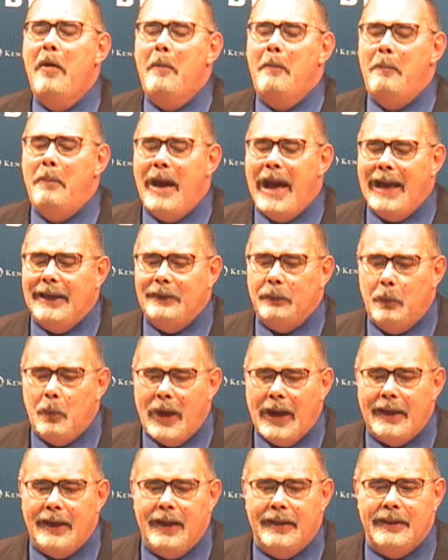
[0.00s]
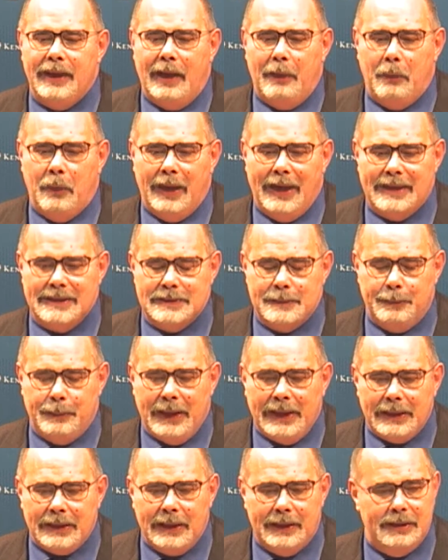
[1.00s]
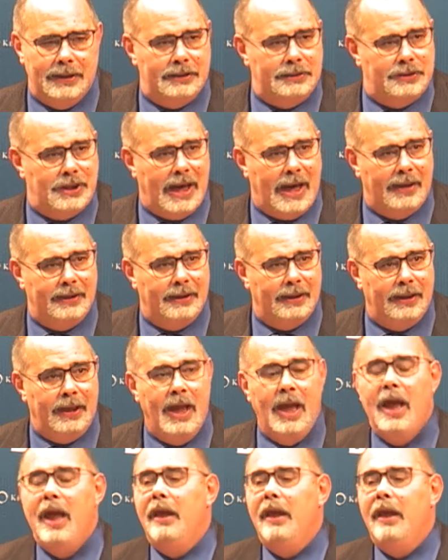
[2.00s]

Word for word: But when they were speaking each other,